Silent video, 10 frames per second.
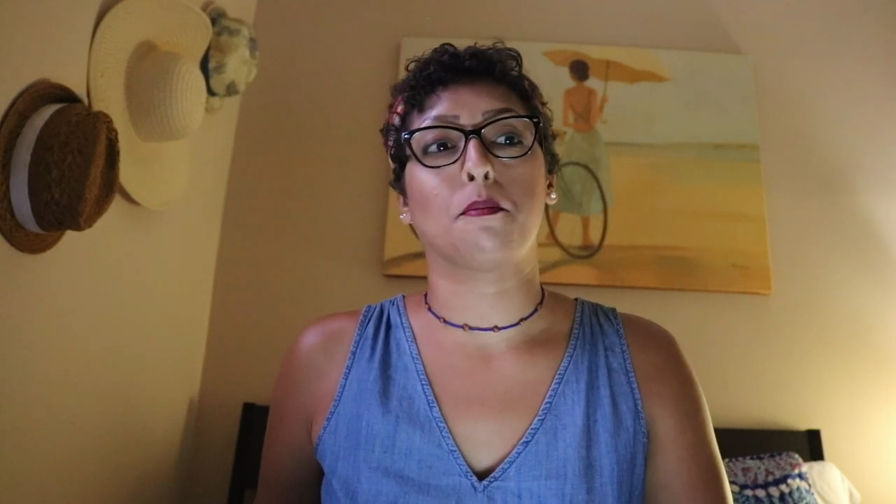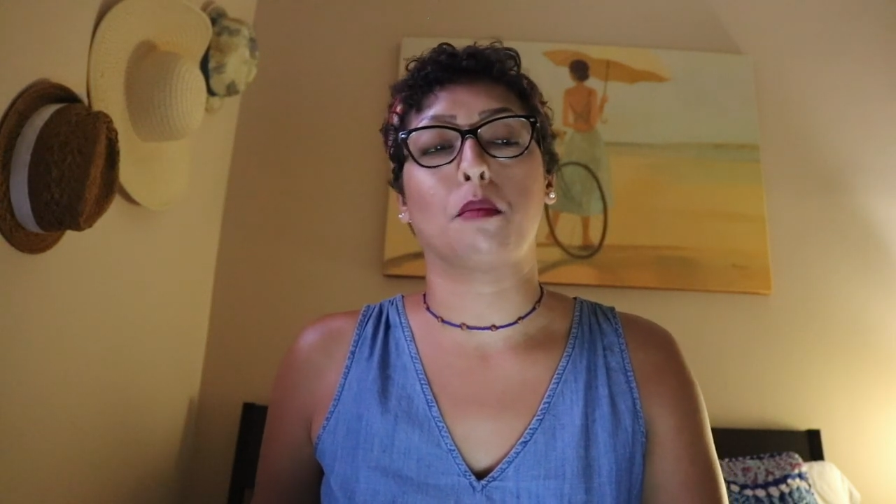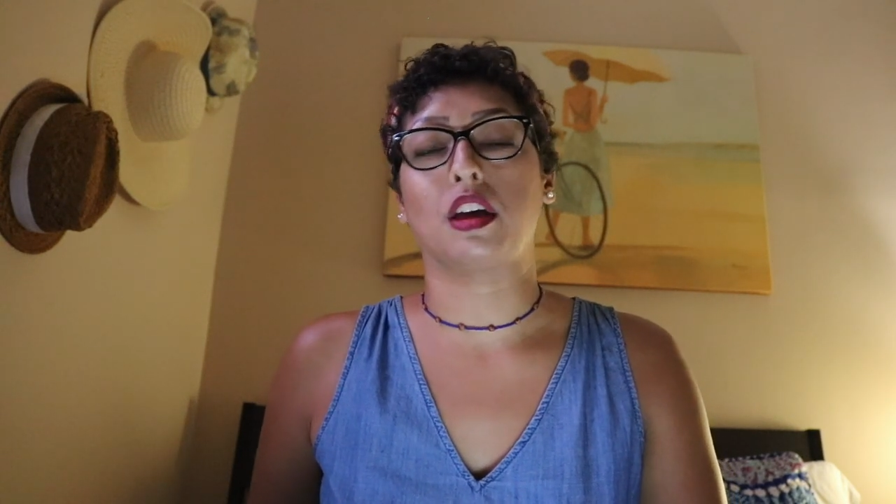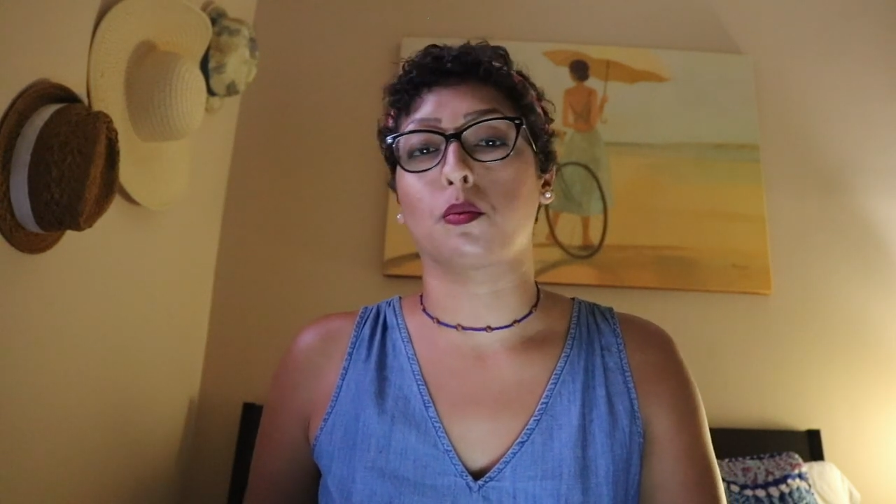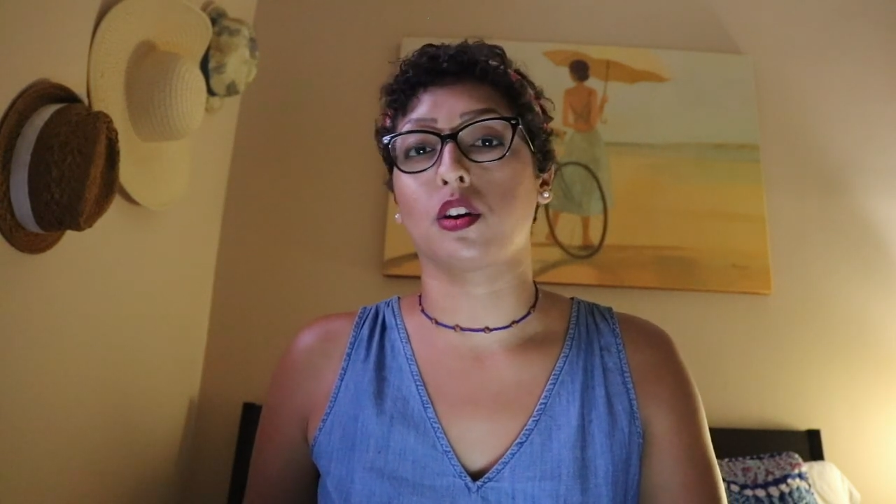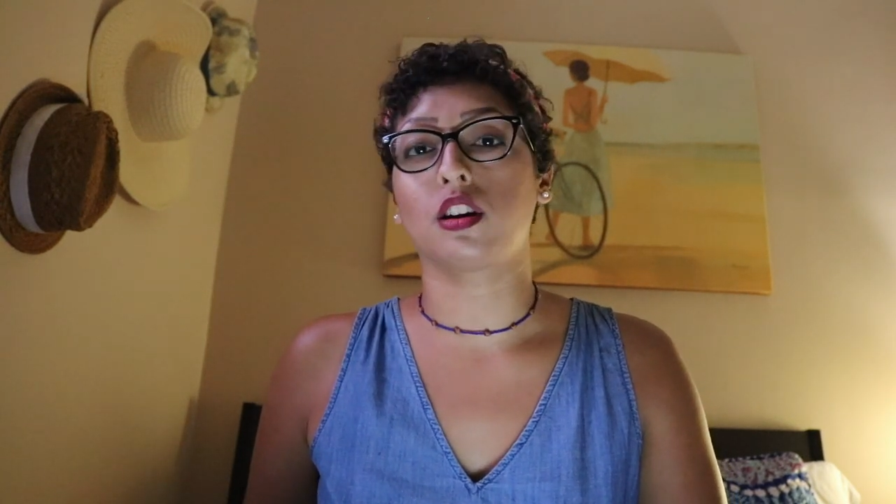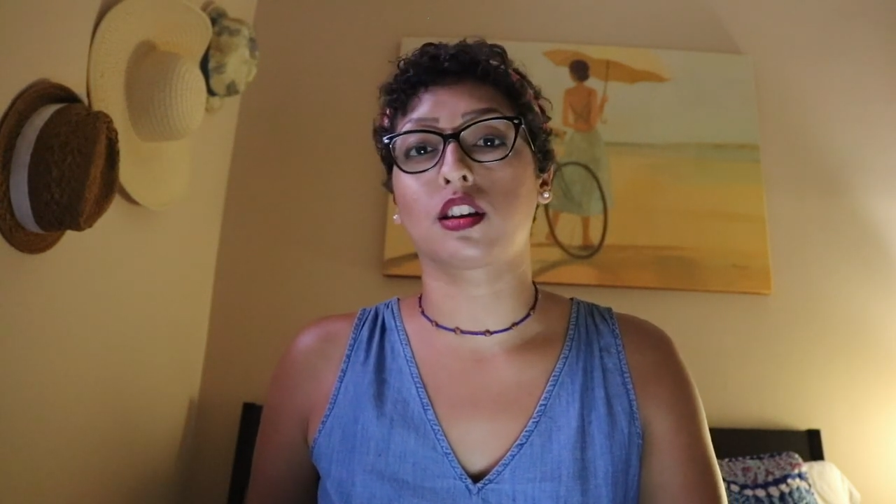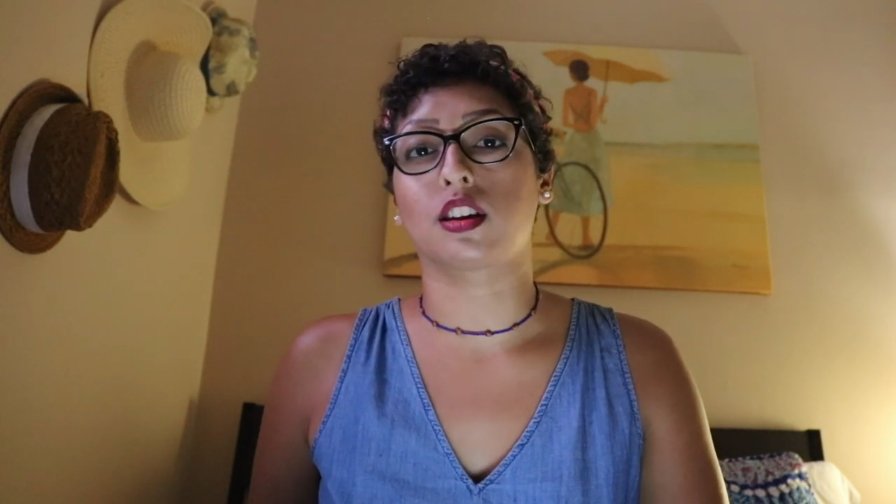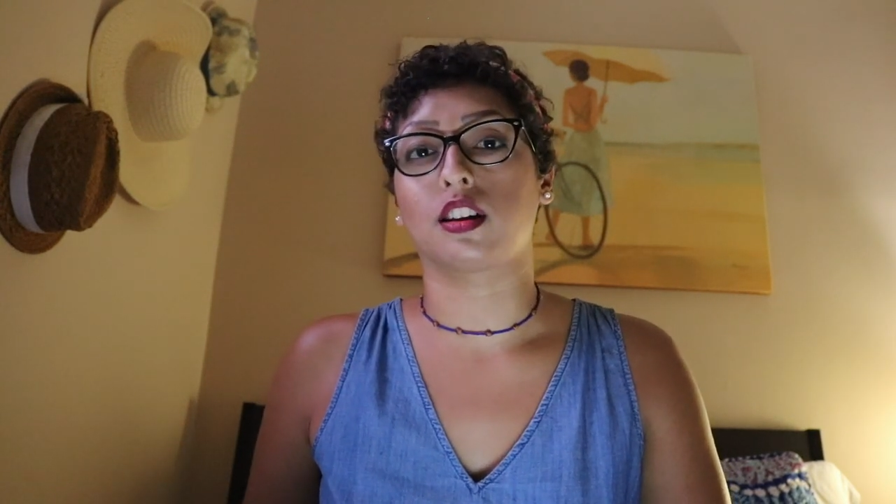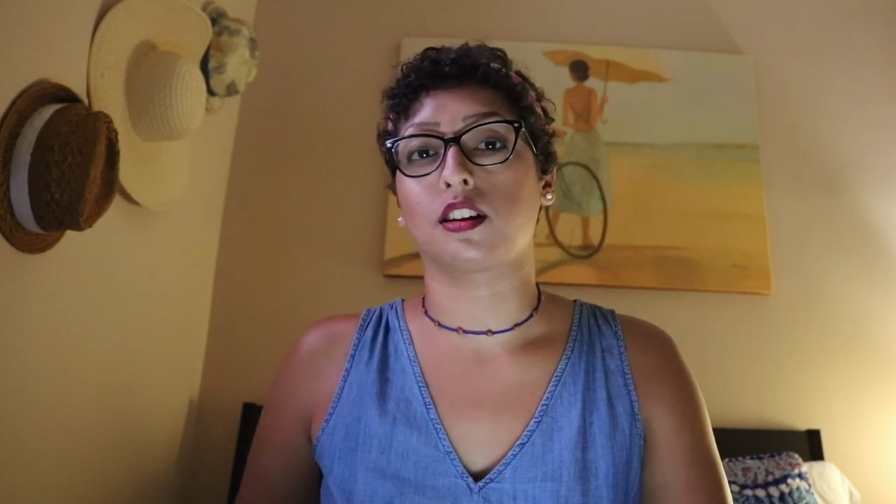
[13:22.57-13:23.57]
make it
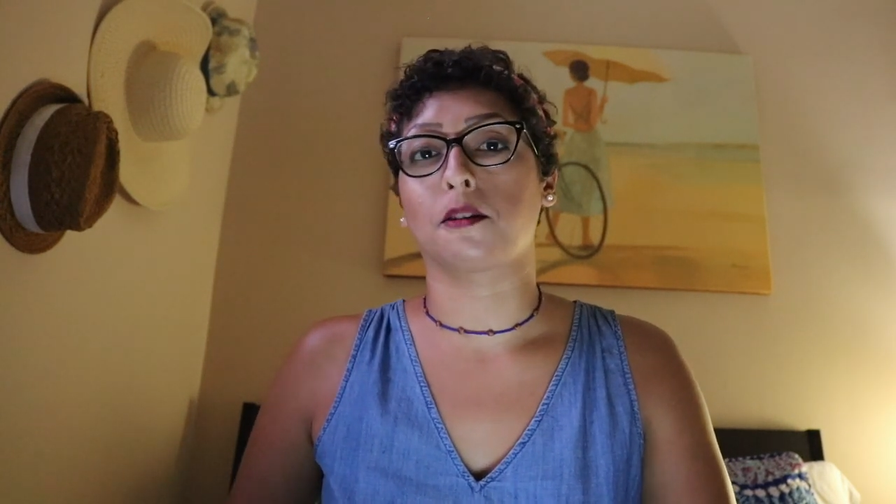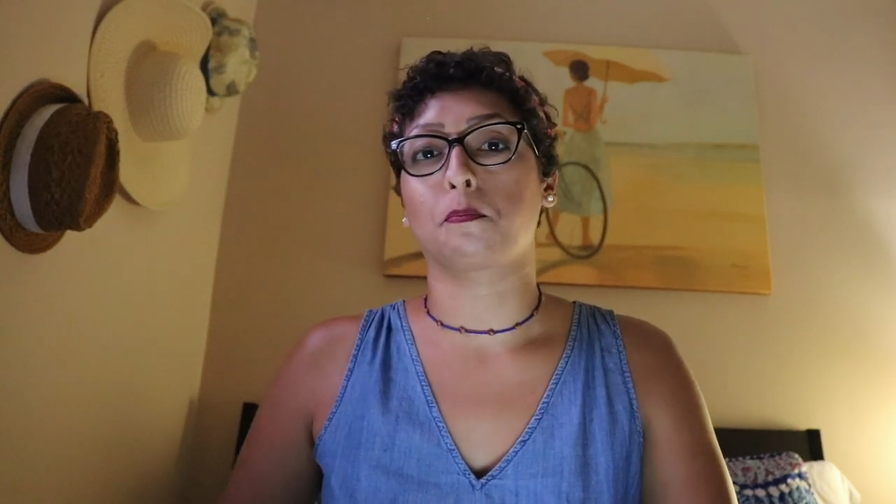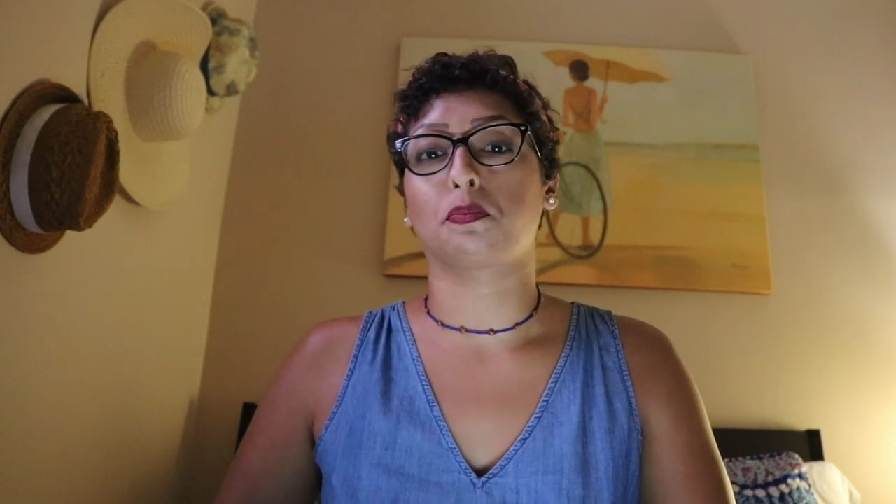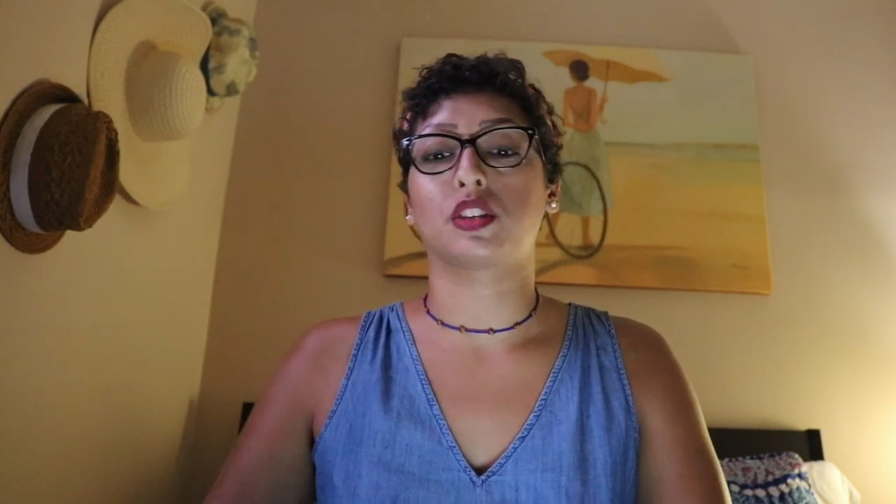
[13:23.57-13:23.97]
work and